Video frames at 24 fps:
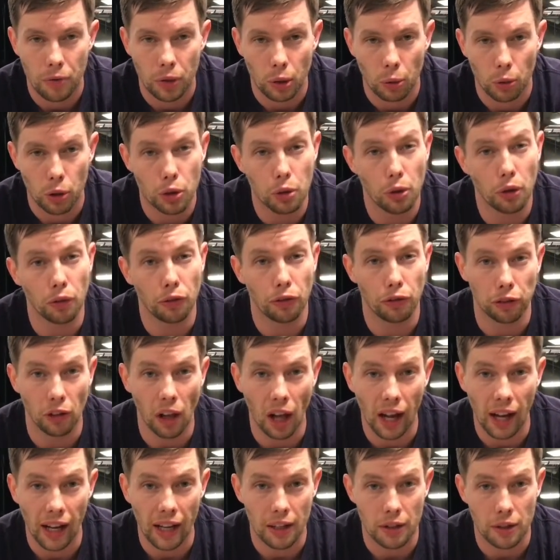We're doing
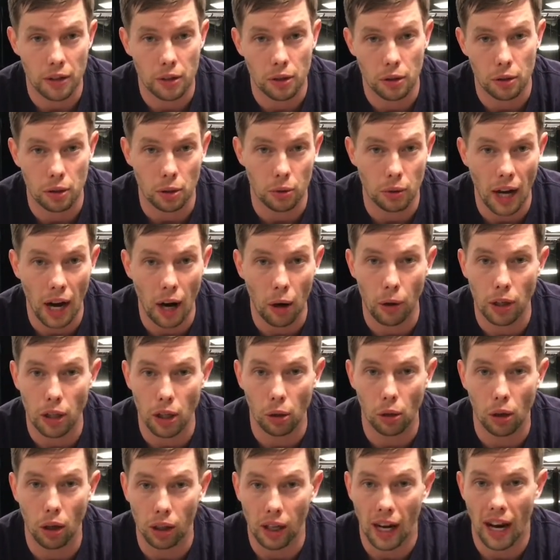flies. So now we
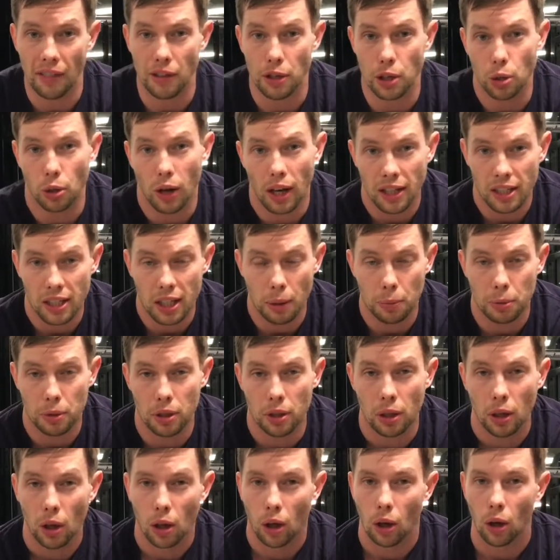no longer have the
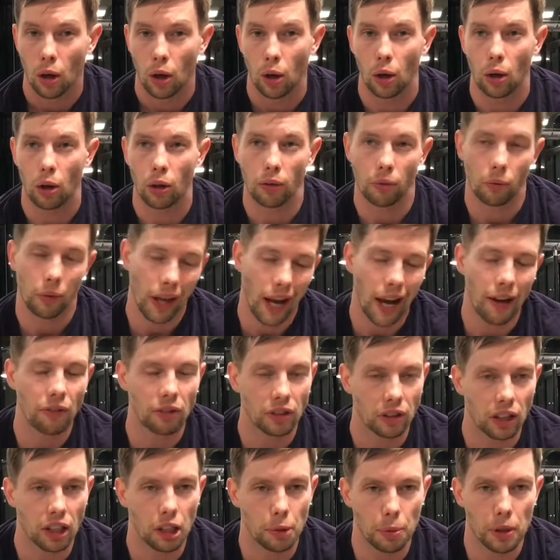triceps. We have
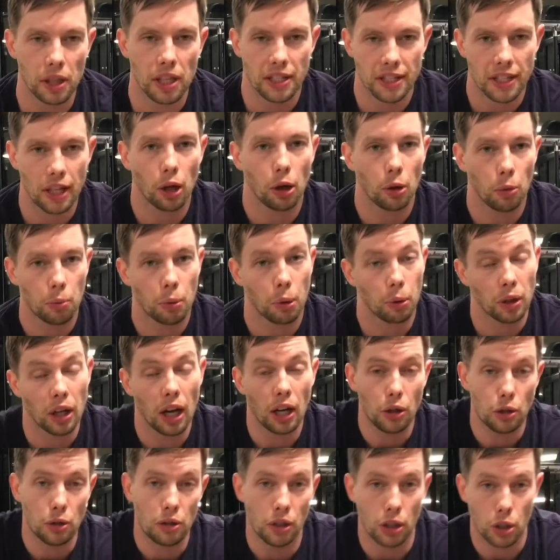a little bit of the delt, but we're
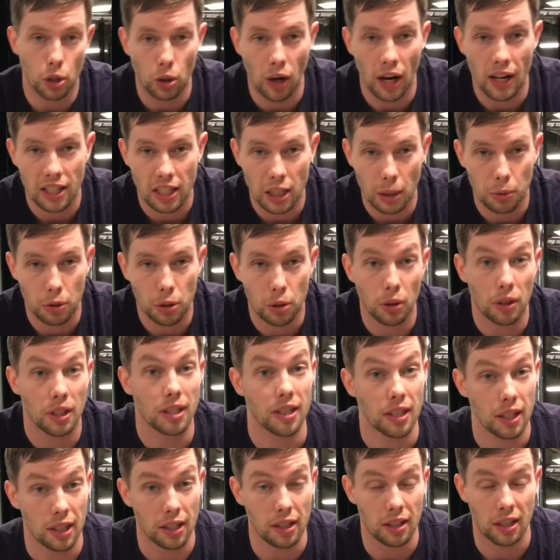not using the triceps to
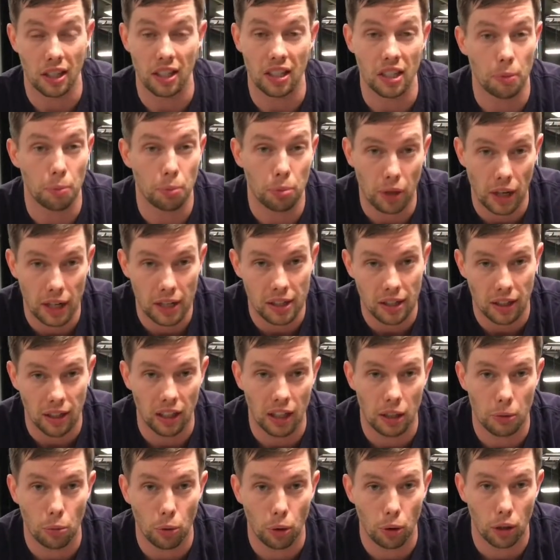assist us in pressing
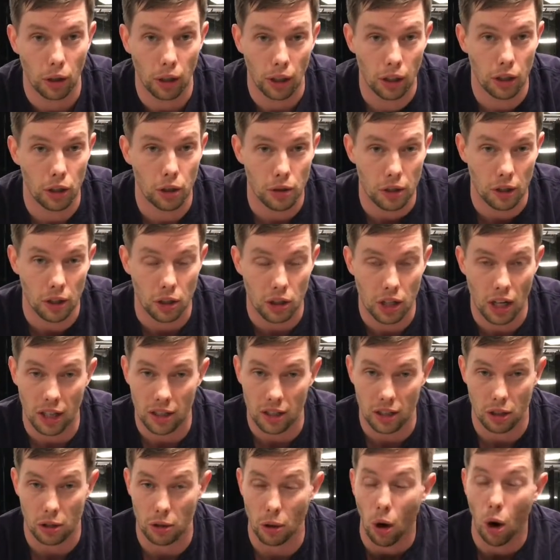anymore and using the
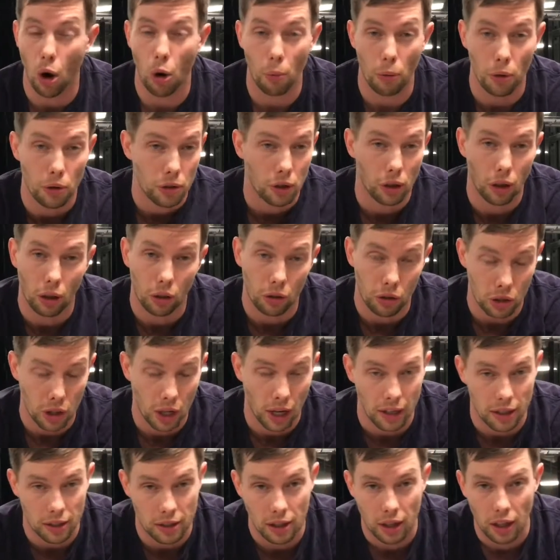chest. It's almost all
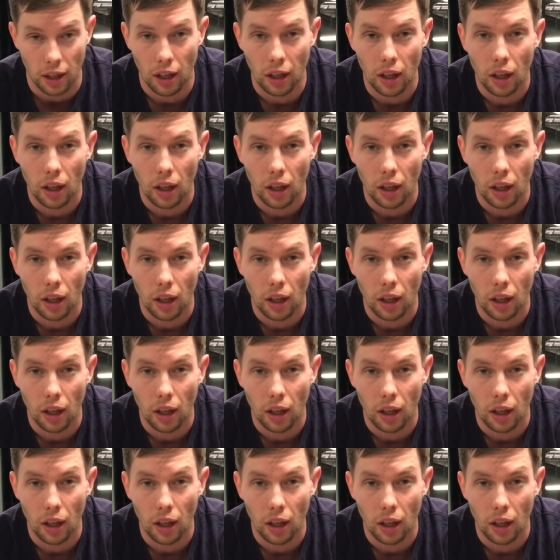chest.